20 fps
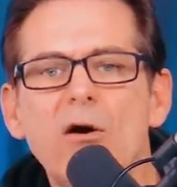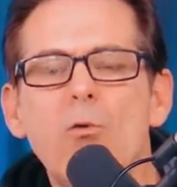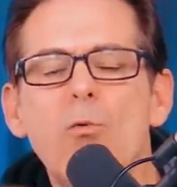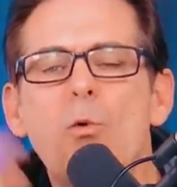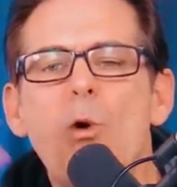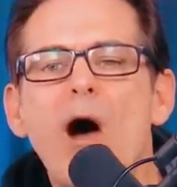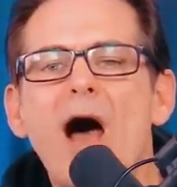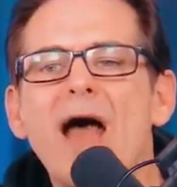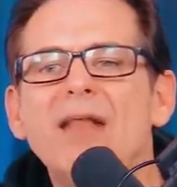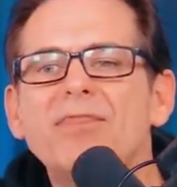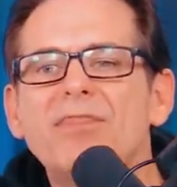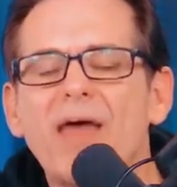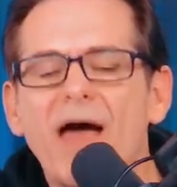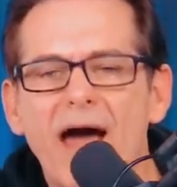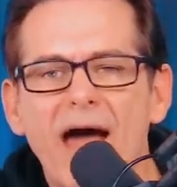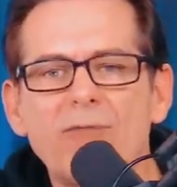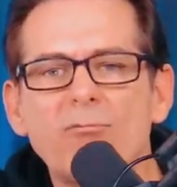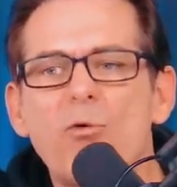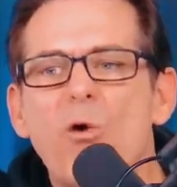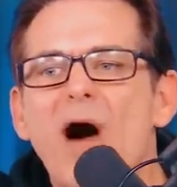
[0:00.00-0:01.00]

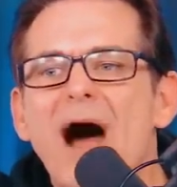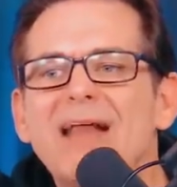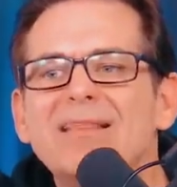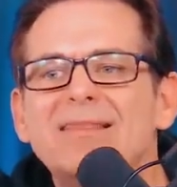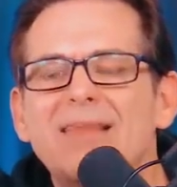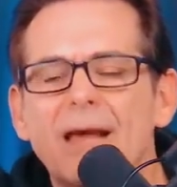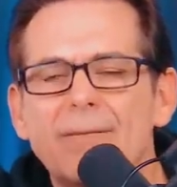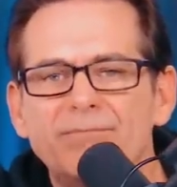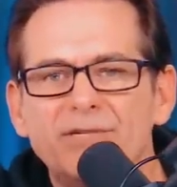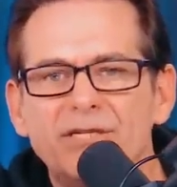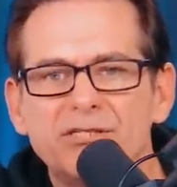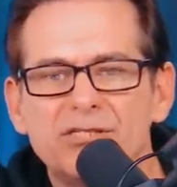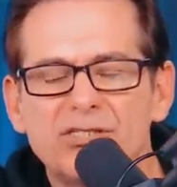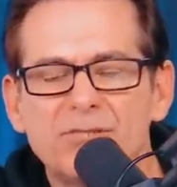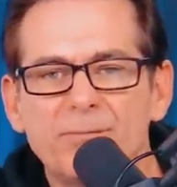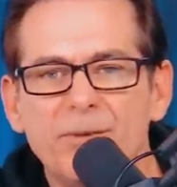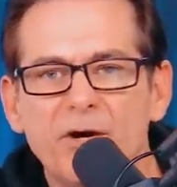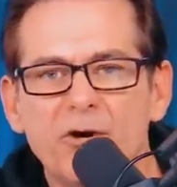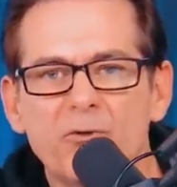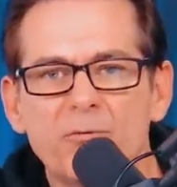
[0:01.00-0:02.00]
want them to
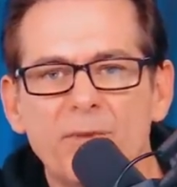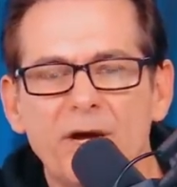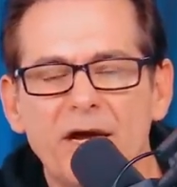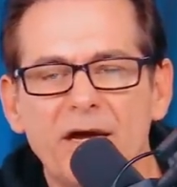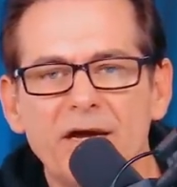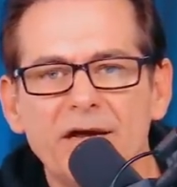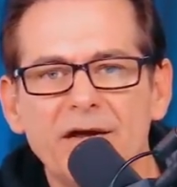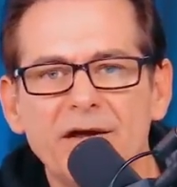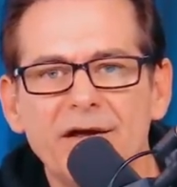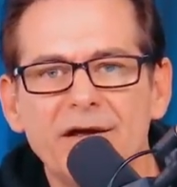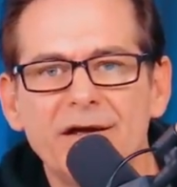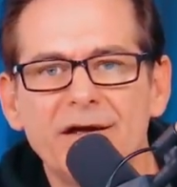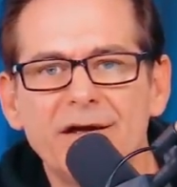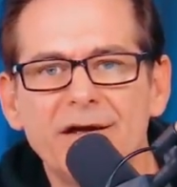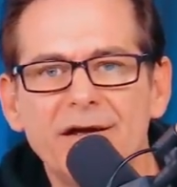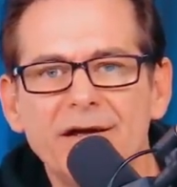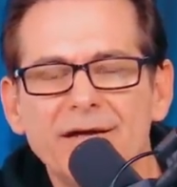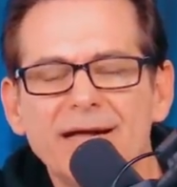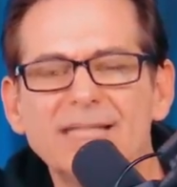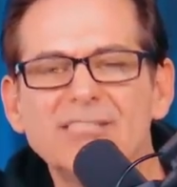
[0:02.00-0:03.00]
smear me.
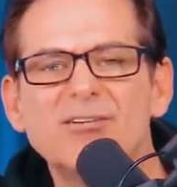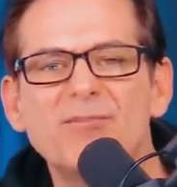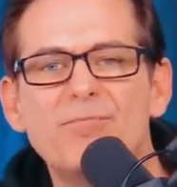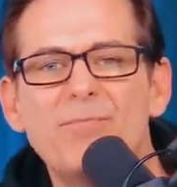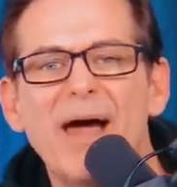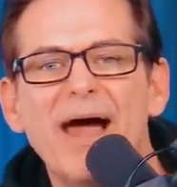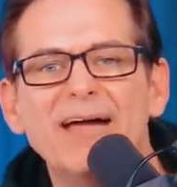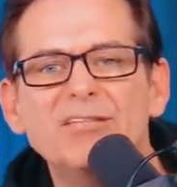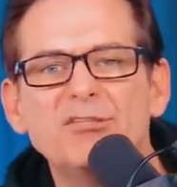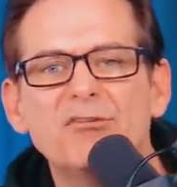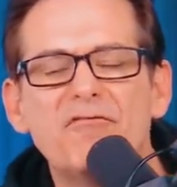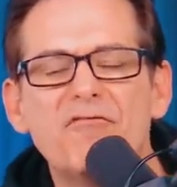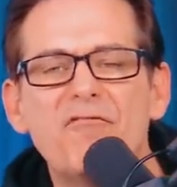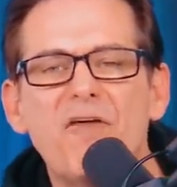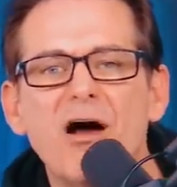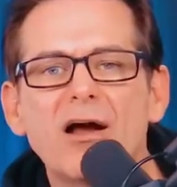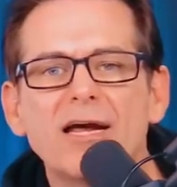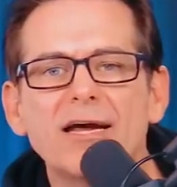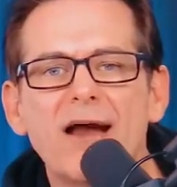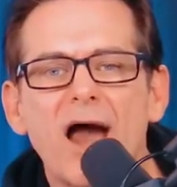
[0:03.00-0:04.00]
That's a badge of
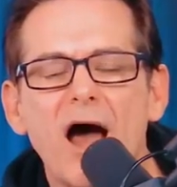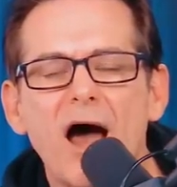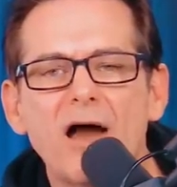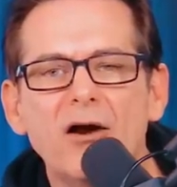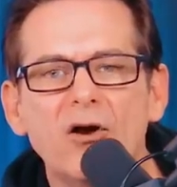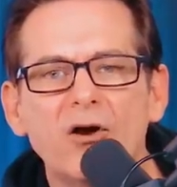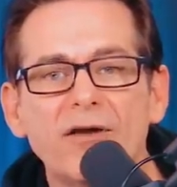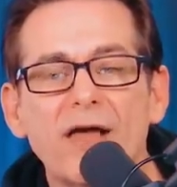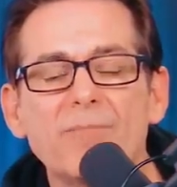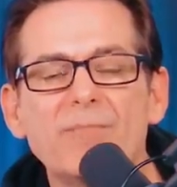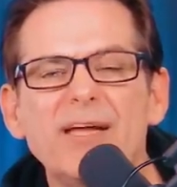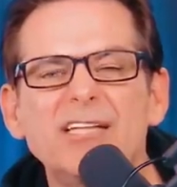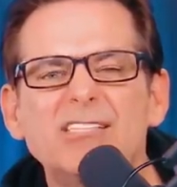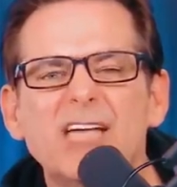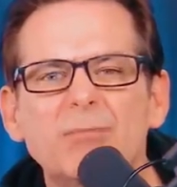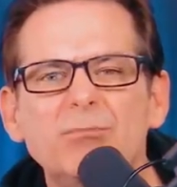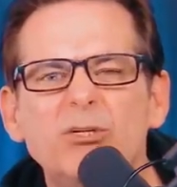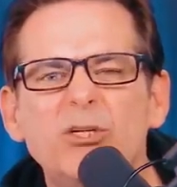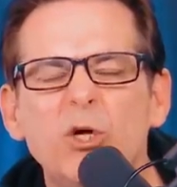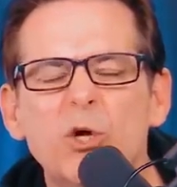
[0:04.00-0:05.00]
fucking honor. That means
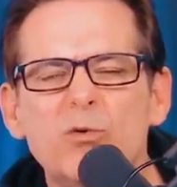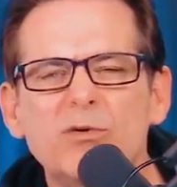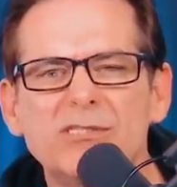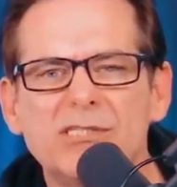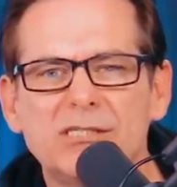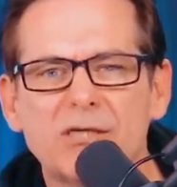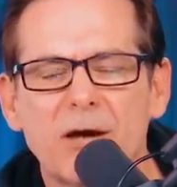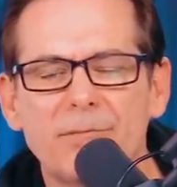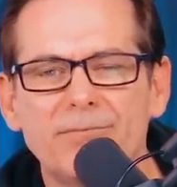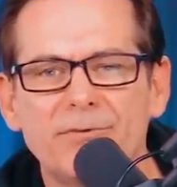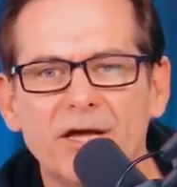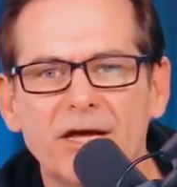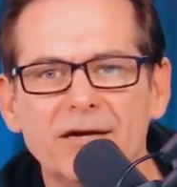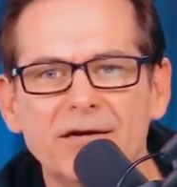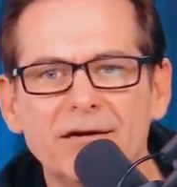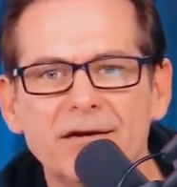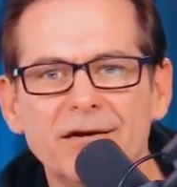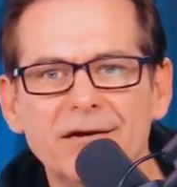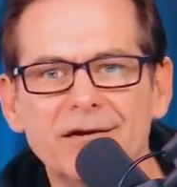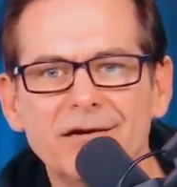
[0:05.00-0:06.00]
I'm doing something.